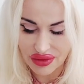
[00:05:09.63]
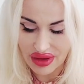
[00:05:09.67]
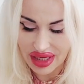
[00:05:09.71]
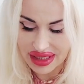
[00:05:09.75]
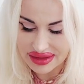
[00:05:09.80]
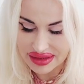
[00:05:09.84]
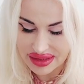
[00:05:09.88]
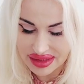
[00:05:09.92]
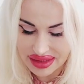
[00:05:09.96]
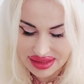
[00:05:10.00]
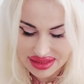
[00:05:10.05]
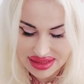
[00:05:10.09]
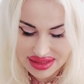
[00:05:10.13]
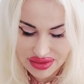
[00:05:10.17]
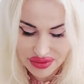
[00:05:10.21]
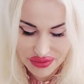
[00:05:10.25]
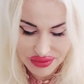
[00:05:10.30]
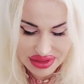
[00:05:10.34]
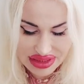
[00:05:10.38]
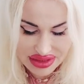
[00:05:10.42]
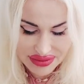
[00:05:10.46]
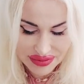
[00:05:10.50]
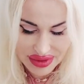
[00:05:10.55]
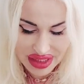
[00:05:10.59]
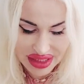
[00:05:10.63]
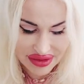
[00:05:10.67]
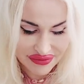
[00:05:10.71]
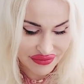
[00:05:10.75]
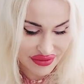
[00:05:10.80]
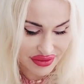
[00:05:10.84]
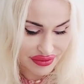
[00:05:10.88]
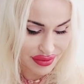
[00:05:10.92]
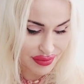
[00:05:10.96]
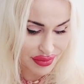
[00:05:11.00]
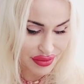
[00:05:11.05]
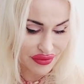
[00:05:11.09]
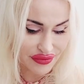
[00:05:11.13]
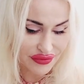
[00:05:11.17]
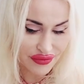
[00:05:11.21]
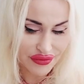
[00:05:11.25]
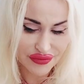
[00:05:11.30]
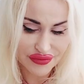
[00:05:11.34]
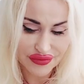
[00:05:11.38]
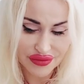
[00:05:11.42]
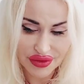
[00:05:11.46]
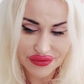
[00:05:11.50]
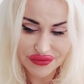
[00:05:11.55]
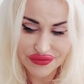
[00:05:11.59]
I think this is going to be a very beautiful,
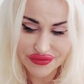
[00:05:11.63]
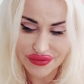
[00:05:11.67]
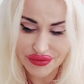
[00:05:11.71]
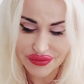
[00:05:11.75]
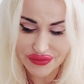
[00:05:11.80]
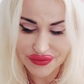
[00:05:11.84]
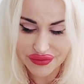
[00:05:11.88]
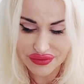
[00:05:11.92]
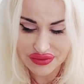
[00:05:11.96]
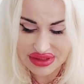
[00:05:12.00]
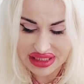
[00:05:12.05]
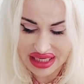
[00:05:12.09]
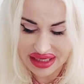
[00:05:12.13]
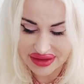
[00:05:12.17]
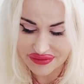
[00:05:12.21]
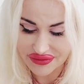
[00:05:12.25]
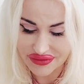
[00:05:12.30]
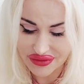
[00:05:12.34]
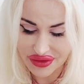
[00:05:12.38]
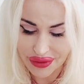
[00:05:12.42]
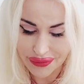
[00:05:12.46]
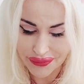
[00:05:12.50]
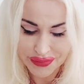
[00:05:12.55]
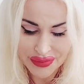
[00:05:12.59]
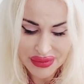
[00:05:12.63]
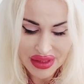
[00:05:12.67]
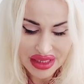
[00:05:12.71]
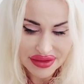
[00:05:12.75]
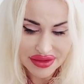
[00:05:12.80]
fruitful time for you.